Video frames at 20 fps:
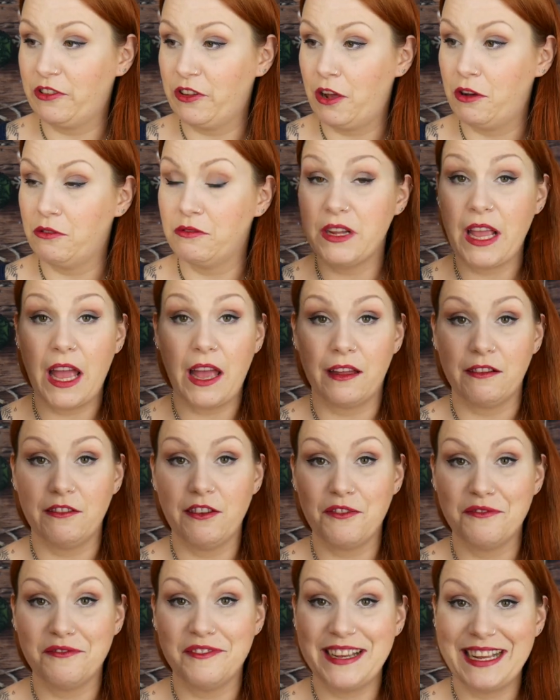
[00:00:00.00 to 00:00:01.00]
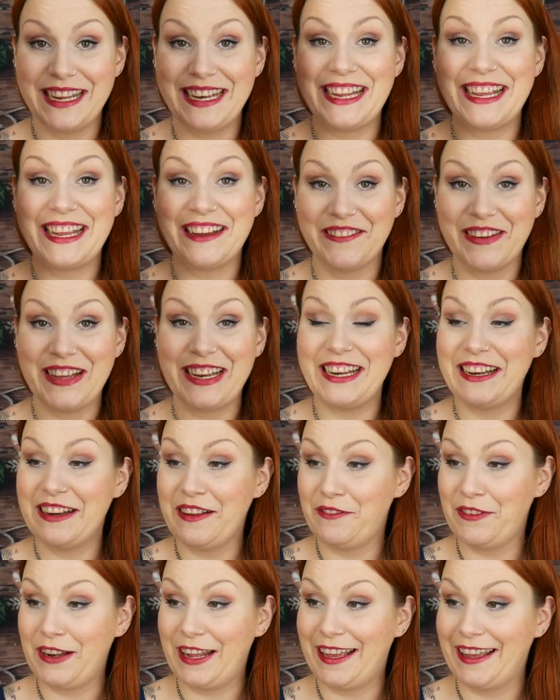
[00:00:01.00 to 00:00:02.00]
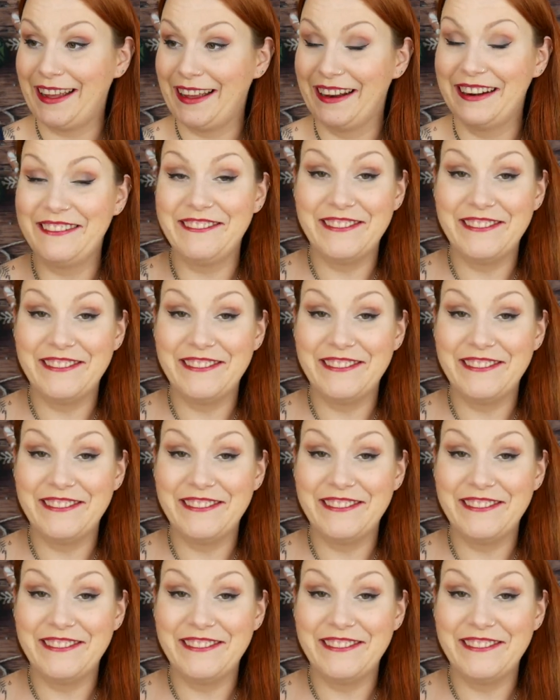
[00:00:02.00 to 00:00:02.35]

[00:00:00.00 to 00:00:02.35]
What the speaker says: So yeah, no, really, really lovely,